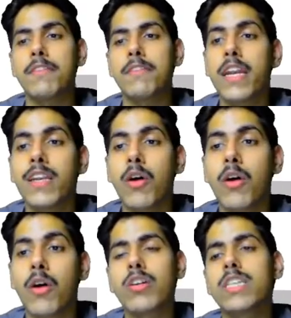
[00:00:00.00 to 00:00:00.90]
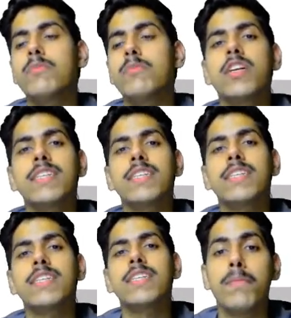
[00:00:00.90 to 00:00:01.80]
Now talking about the time
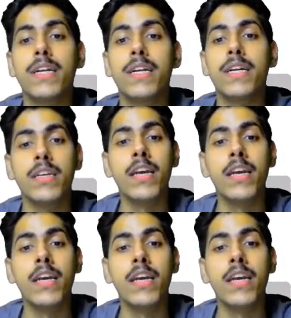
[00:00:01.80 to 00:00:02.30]
complexity,